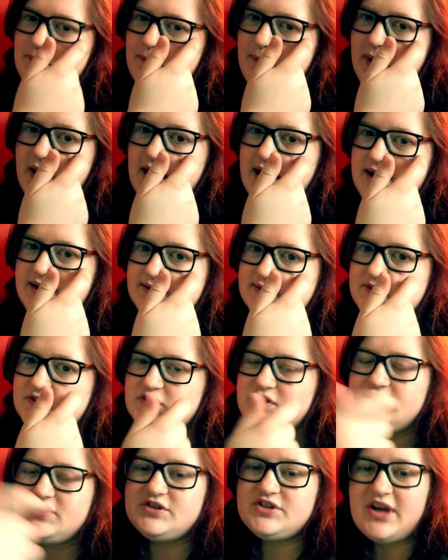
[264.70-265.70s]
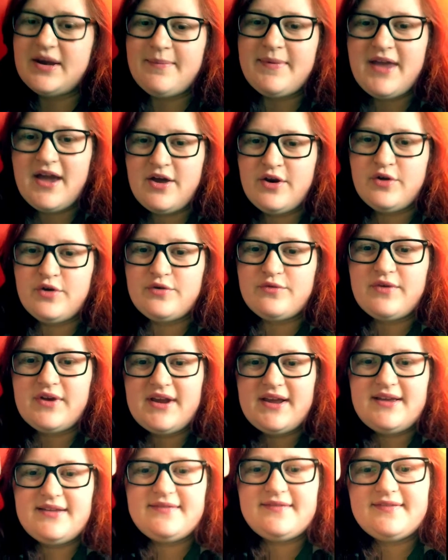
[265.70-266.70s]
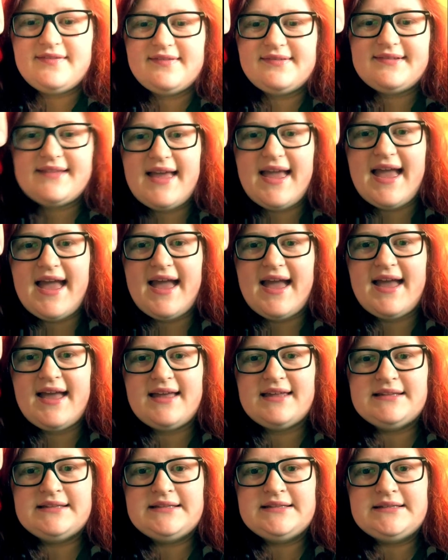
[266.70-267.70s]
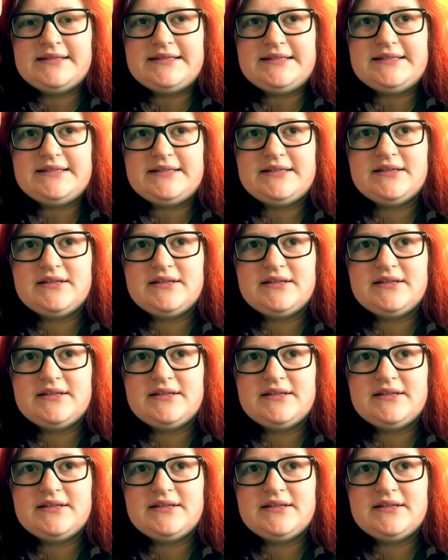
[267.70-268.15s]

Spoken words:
But check me out on Goodreads and